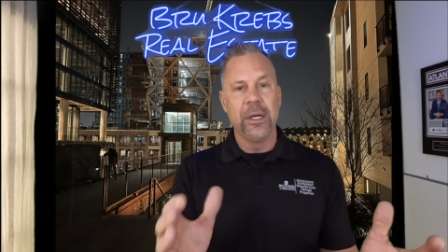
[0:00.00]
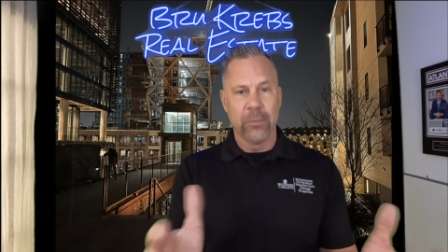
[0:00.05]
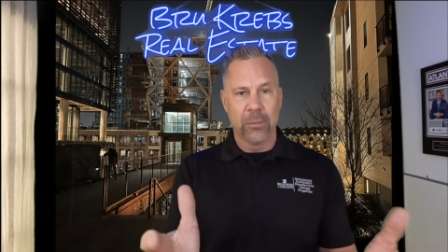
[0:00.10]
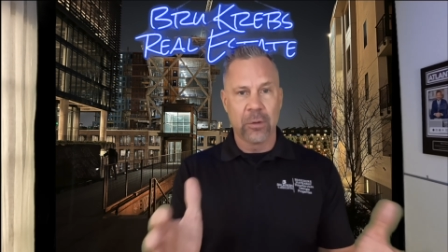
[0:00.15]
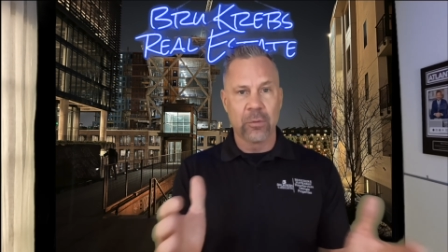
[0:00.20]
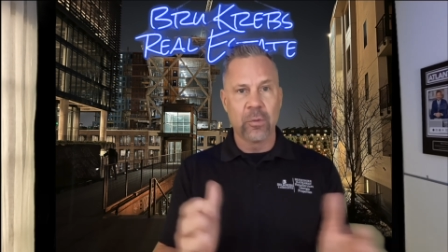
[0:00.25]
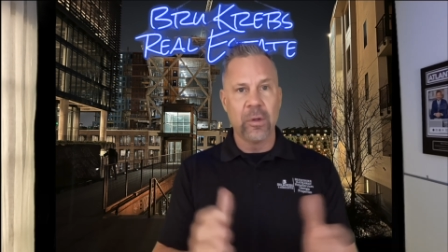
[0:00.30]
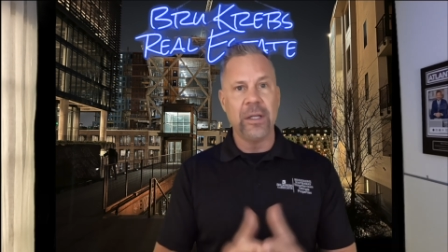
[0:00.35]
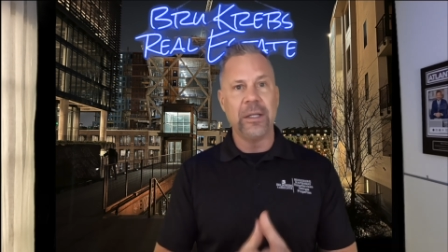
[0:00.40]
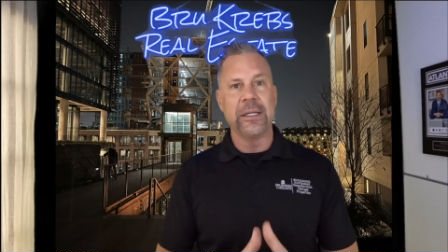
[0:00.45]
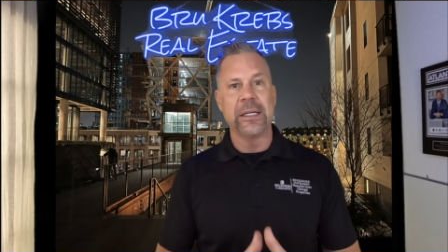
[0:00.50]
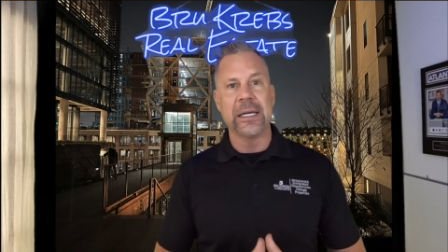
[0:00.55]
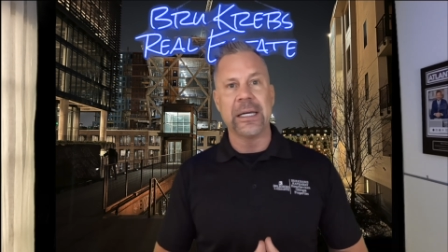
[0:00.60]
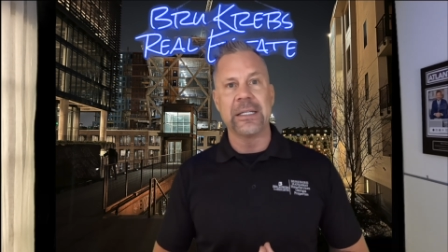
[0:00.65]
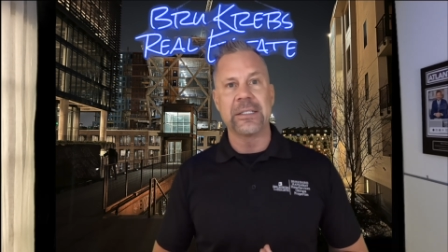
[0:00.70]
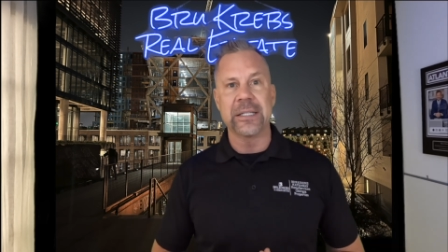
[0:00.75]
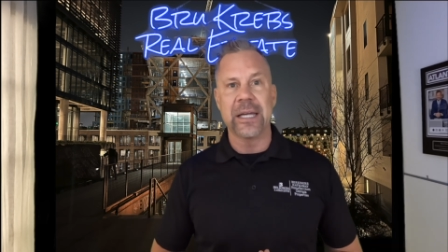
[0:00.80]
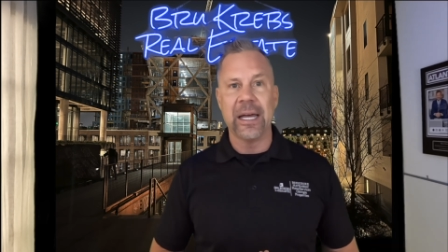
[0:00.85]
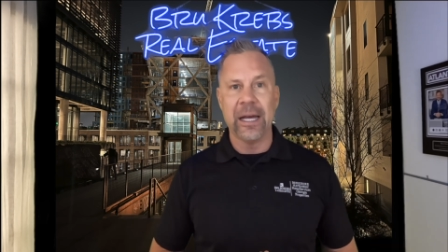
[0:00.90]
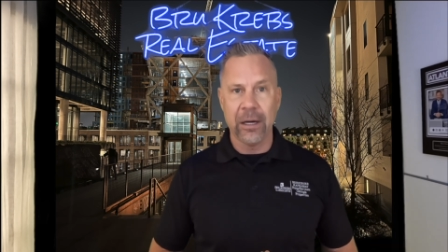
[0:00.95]
but really
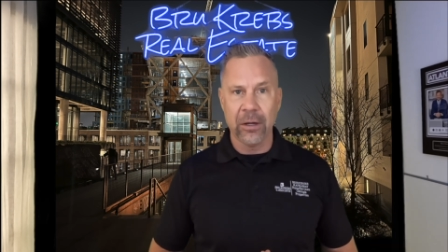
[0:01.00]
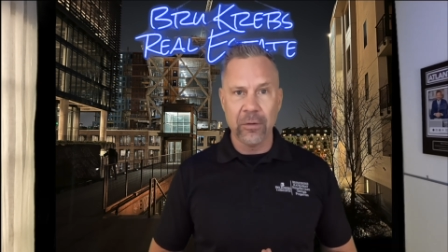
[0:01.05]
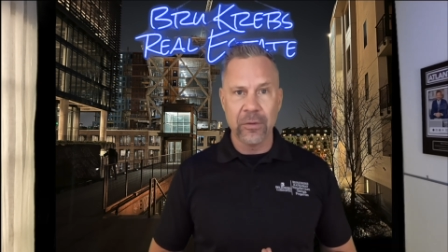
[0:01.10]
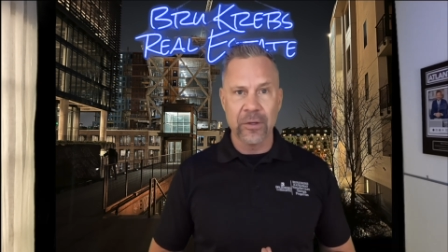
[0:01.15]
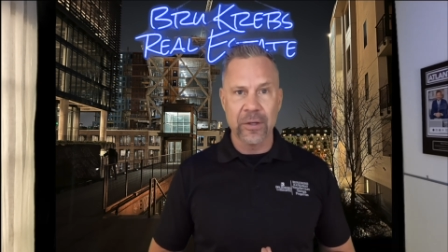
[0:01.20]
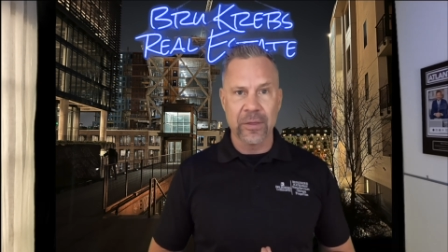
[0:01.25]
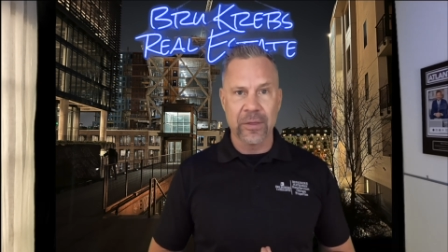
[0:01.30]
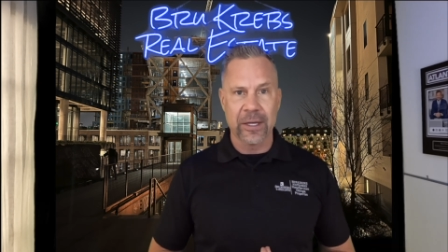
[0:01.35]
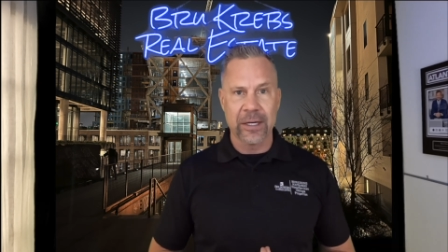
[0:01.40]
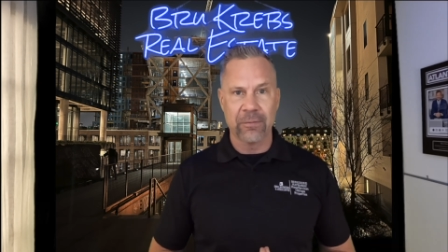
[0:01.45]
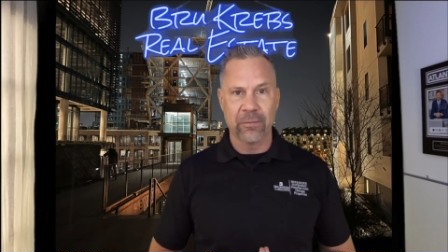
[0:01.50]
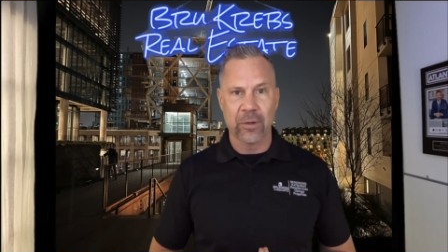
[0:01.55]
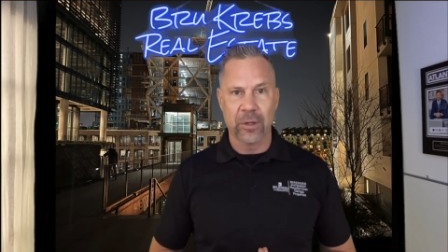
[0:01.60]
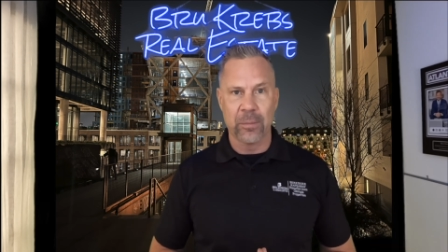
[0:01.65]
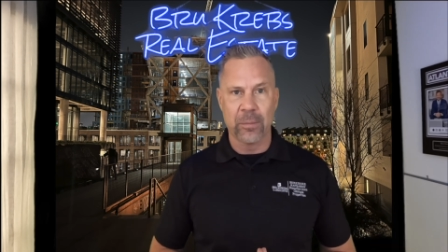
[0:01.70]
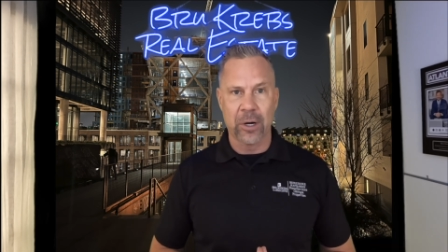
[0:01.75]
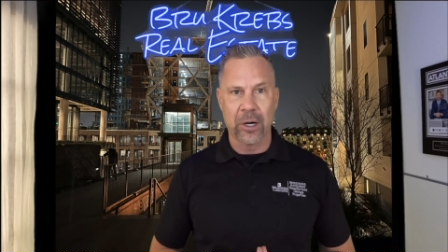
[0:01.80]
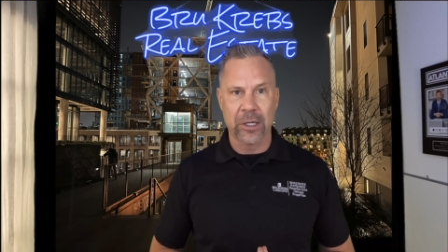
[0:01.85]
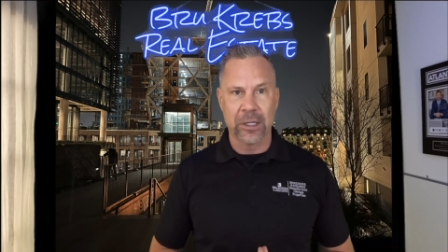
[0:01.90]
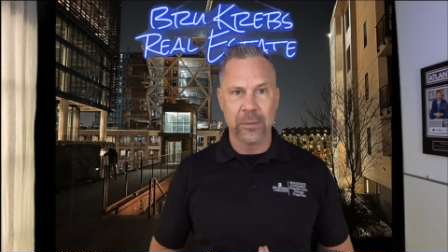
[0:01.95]
it's a healthy thing for the
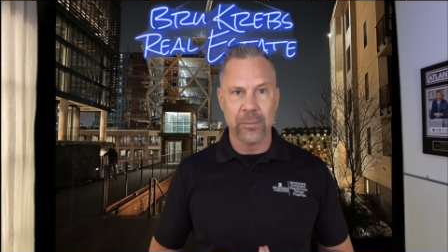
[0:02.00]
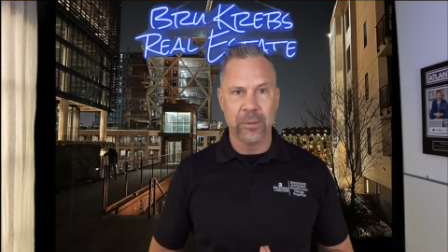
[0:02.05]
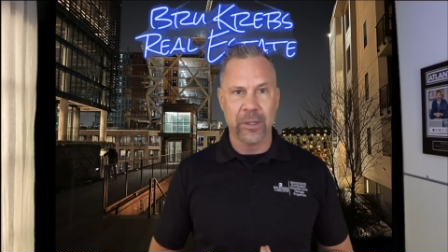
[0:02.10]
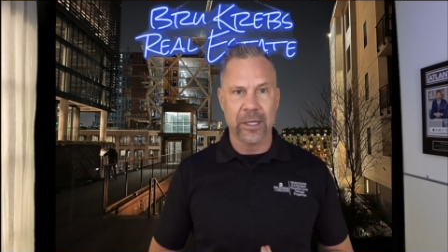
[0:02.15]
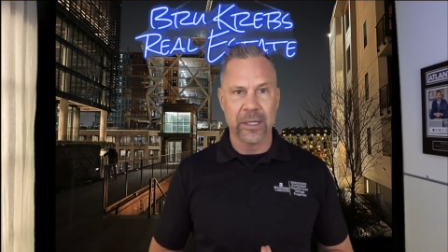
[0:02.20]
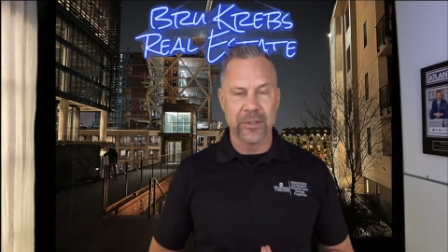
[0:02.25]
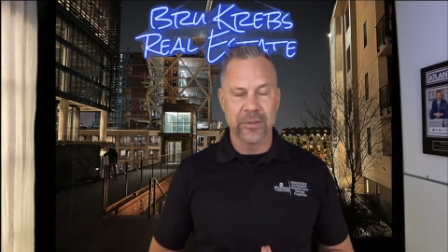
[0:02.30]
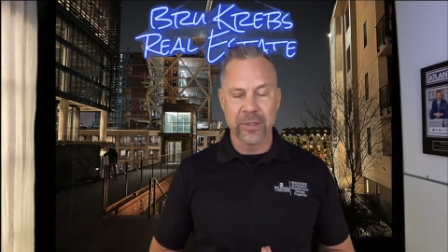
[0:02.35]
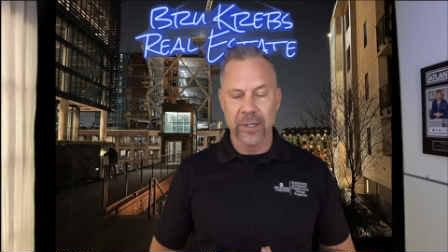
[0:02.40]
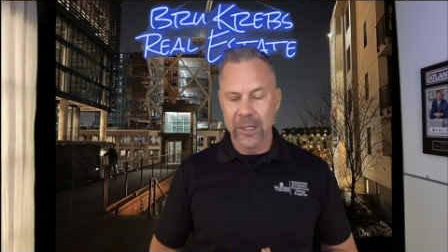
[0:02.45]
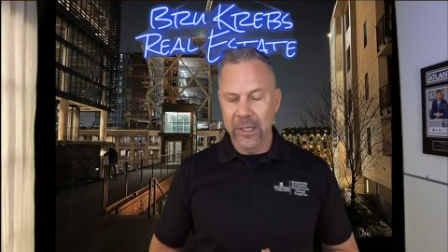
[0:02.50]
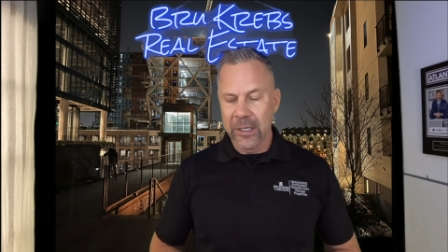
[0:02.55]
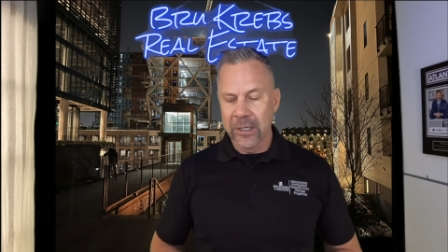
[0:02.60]
marketplace.